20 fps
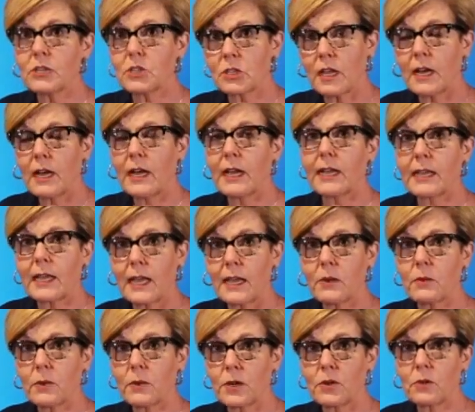like
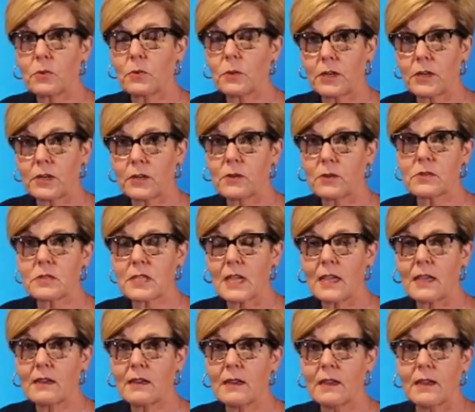a real rose.
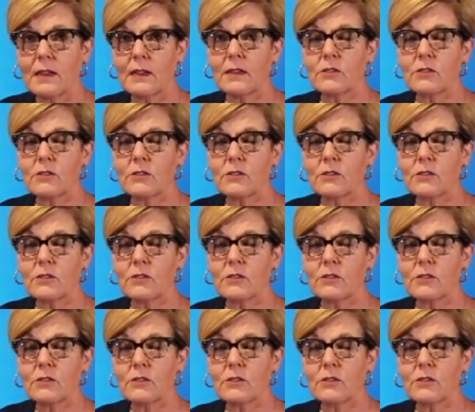And